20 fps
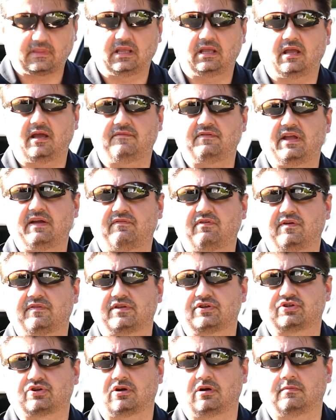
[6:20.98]
Have you ever heard the
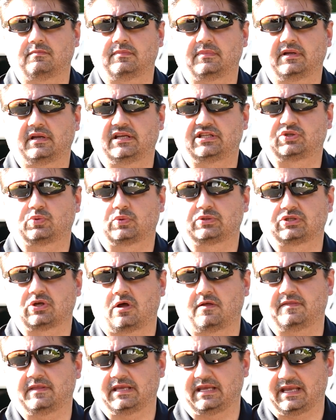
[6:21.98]
term, it's what's
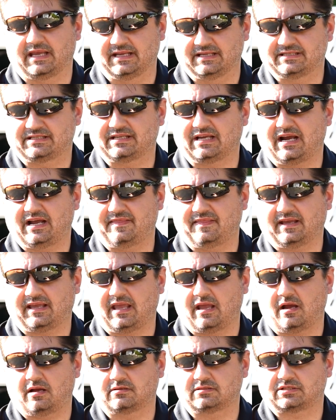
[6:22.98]
on the inside that
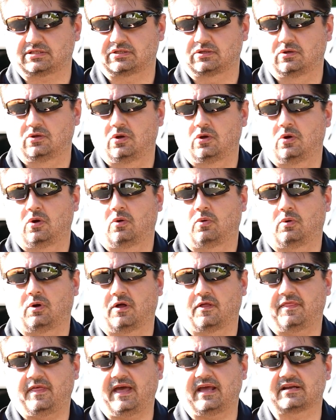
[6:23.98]
counts?
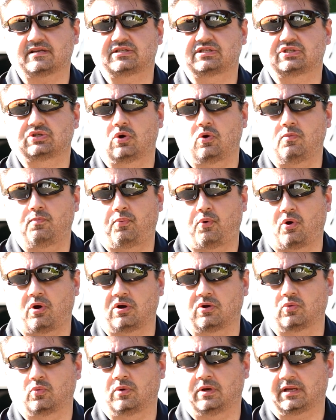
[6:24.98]
Well, that is so
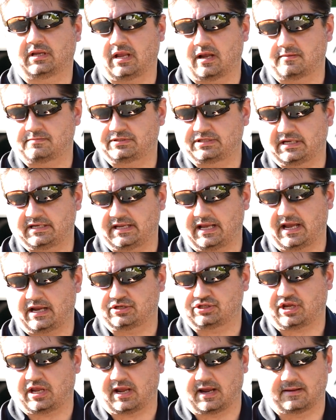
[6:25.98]
important when it comes to
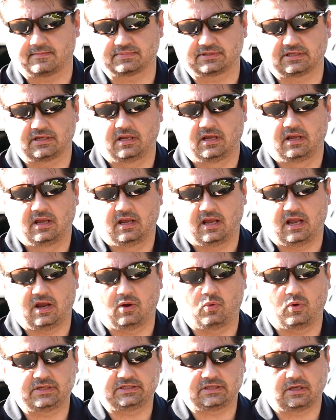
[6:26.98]
dash cams. And
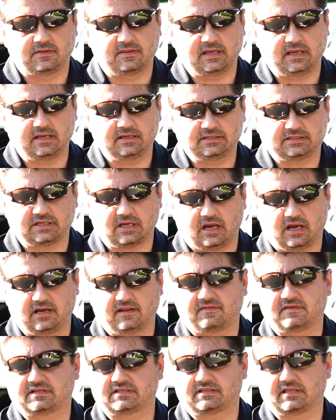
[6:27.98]
what's on the inside of
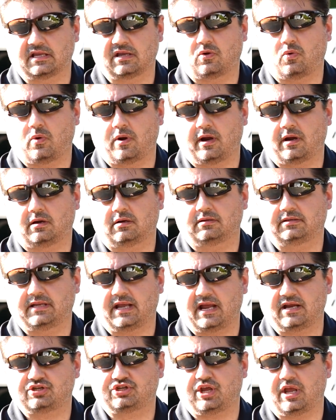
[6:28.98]
this Thinkware
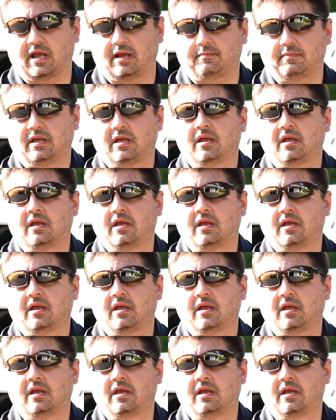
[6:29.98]
dash cam